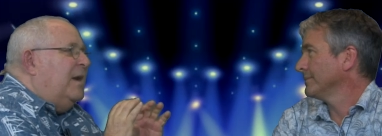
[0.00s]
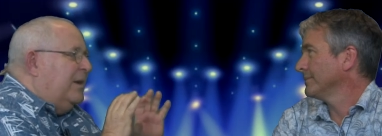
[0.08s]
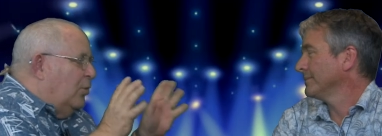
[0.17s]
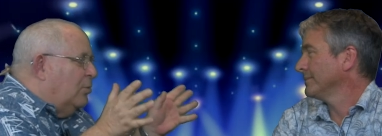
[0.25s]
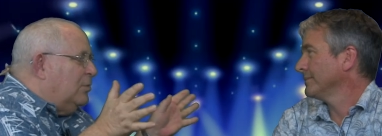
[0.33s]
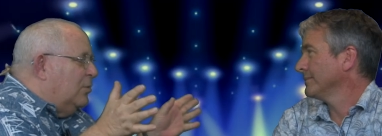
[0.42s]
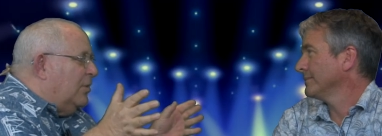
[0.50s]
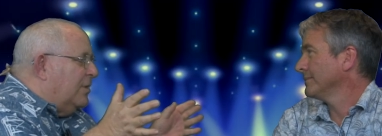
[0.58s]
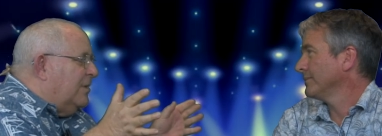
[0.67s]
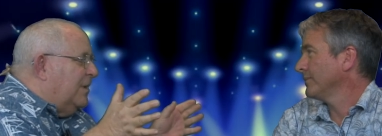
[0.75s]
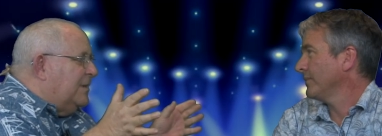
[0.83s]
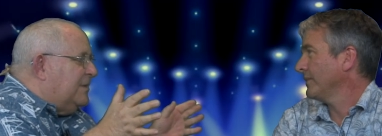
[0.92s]
Speaker 1: I go look
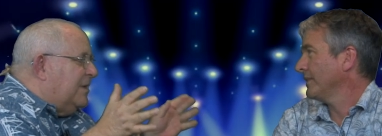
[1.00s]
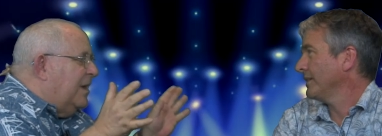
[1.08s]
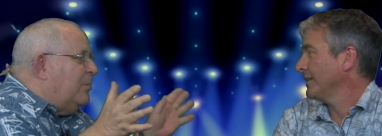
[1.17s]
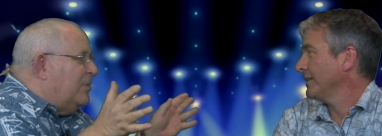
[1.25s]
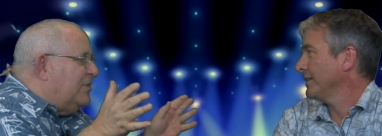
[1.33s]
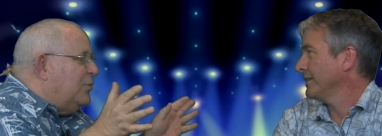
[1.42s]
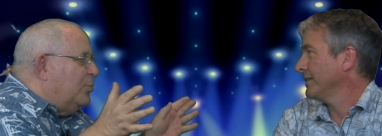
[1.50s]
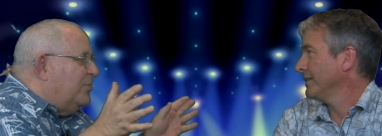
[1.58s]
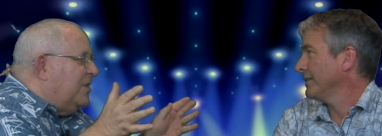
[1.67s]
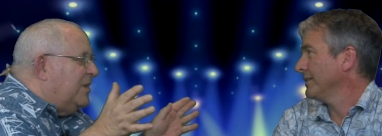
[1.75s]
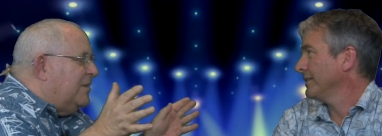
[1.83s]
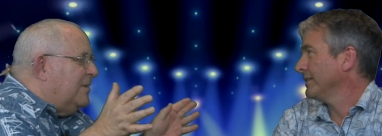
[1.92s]
at the Campbell soup
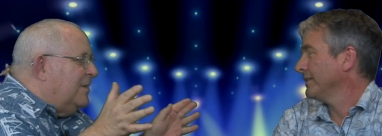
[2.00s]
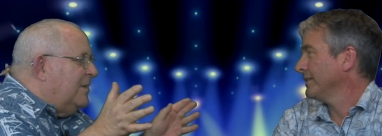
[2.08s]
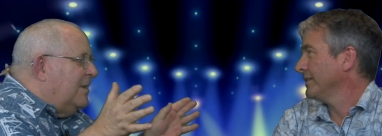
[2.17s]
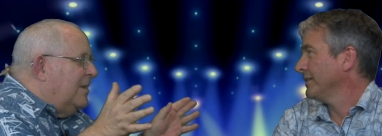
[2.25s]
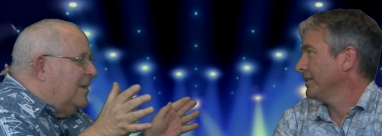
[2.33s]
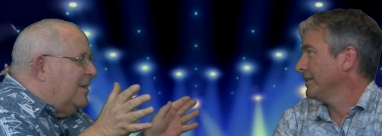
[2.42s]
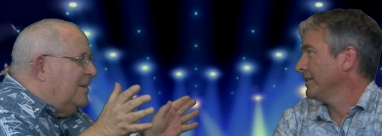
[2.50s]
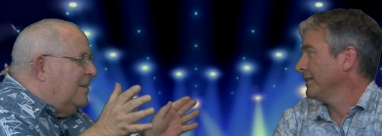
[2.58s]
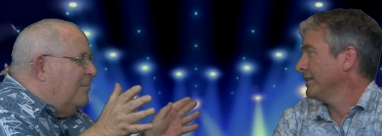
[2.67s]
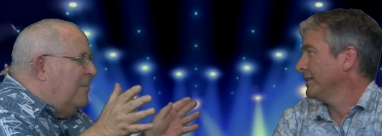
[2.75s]
thing that